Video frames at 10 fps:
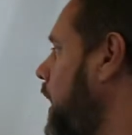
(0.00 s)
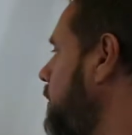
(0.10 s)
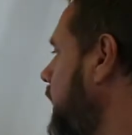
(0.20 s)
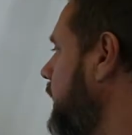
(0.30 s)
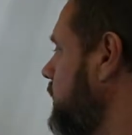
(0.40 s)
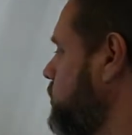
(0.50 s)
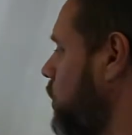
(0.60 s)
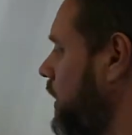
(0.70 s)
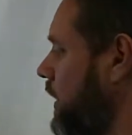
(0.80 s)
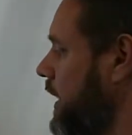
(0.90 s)
up an
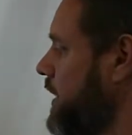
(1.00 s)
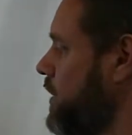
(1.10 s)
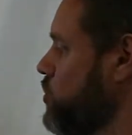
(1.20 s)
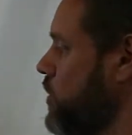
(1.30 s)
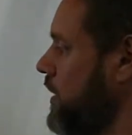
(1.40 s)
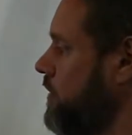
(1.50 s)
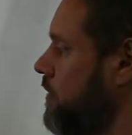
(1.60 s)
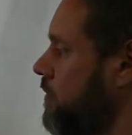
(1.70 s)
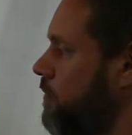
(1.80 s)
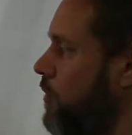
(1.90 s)
external data sheet
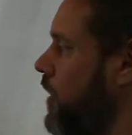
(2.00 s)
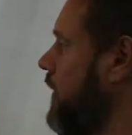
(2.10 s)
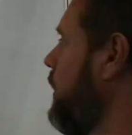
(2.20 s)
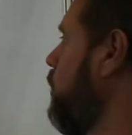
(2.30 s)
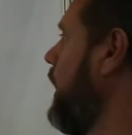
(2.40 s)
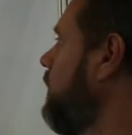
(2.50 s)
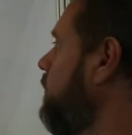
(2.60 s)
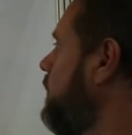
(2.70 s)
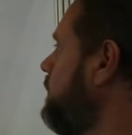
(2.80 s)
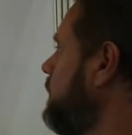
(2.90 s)
for that
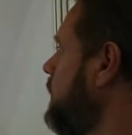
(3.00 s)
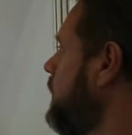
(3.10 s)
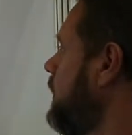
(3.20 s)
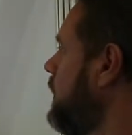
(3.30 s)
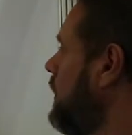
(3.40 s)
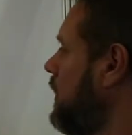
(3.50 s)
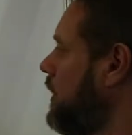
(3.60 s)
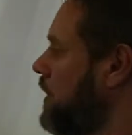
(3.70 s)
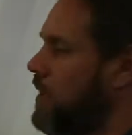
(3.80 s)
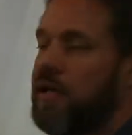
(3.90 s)
valve.
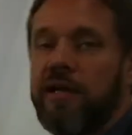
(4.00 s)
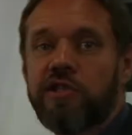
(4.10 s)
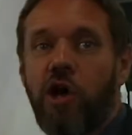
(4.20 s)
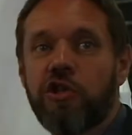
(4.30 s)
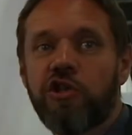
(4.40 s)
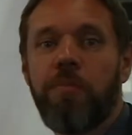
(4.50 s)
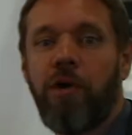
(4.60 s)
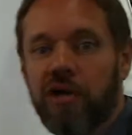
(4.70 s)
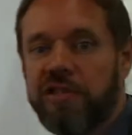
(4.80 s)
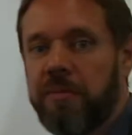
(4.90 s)
It's also
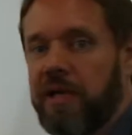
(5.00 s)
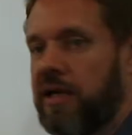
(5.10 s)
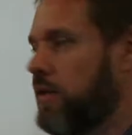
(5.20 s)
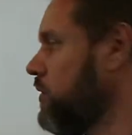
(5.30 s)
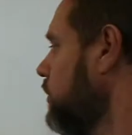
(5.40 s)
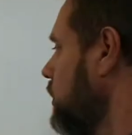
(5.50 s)
possible